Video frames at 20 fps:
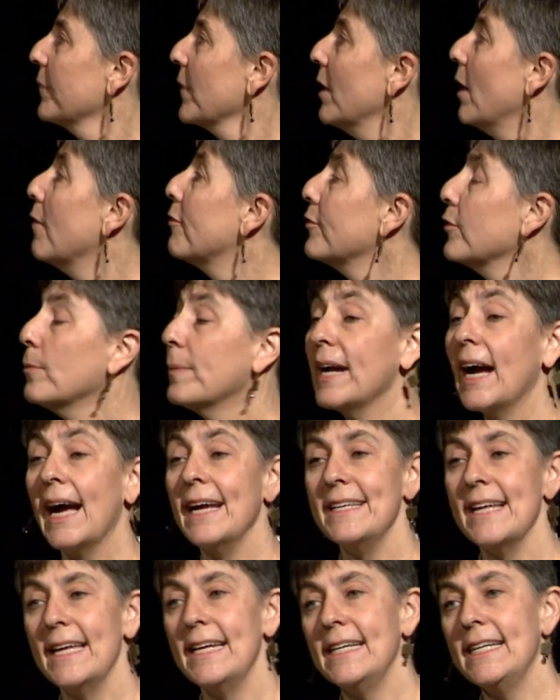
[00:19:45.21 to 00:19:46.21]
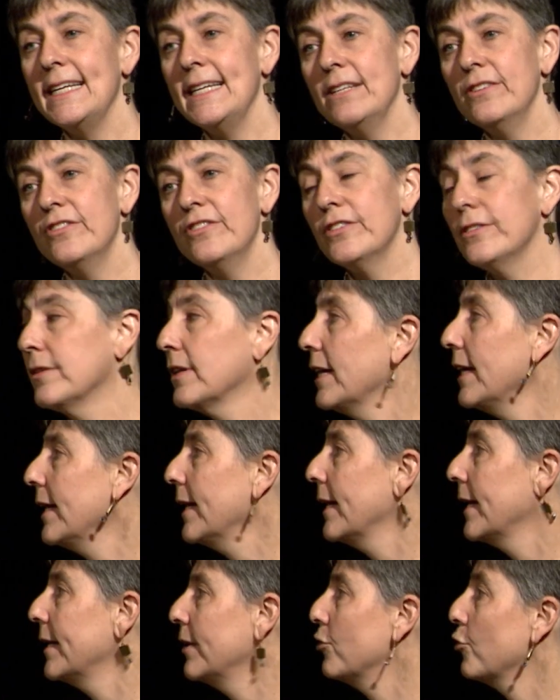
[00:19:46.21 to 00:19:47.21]
affirming identities,
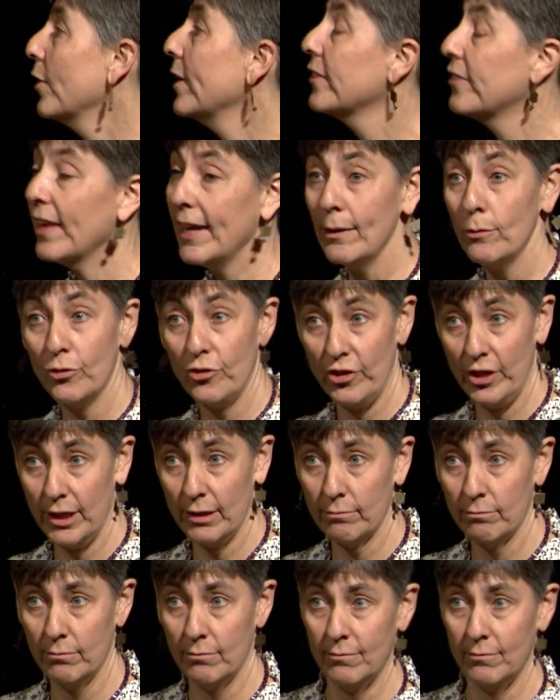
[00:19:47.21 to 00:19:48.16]
and translanguaging,